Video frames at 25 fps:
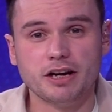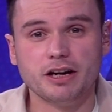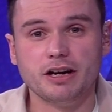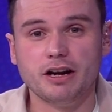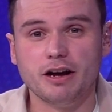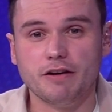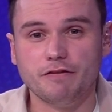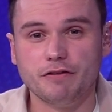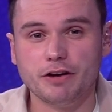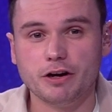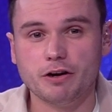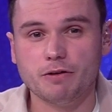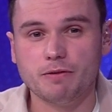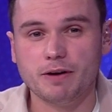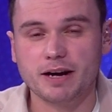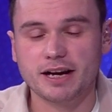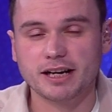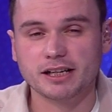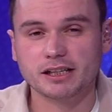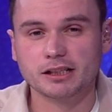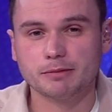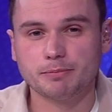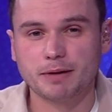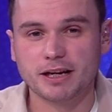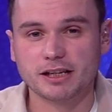Neuville
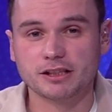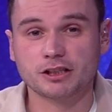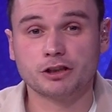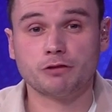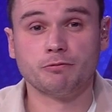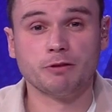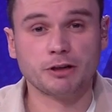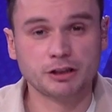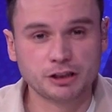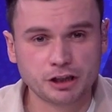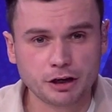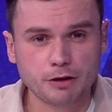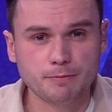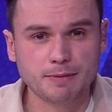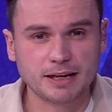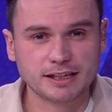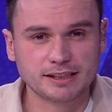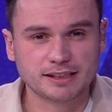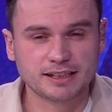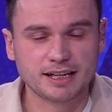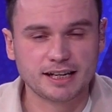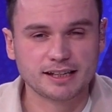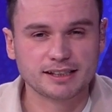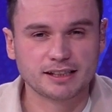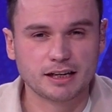expects to resume his
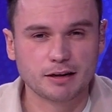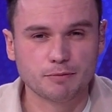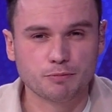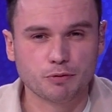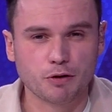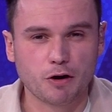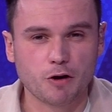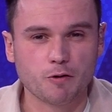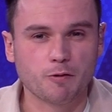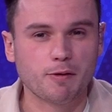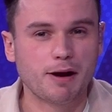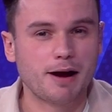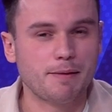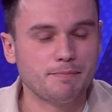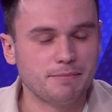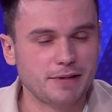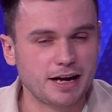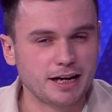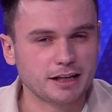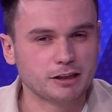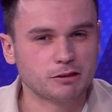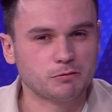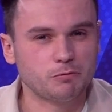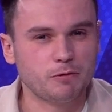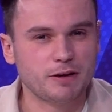testing program
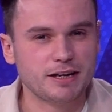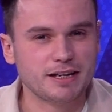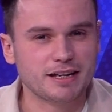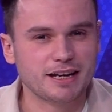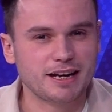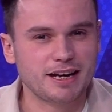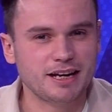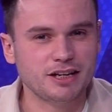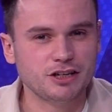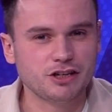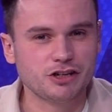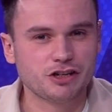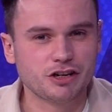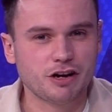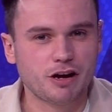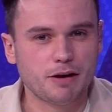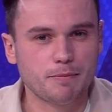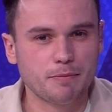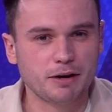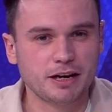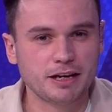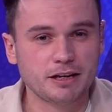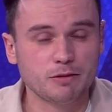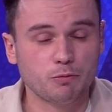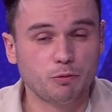next week in
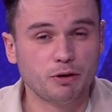Germany,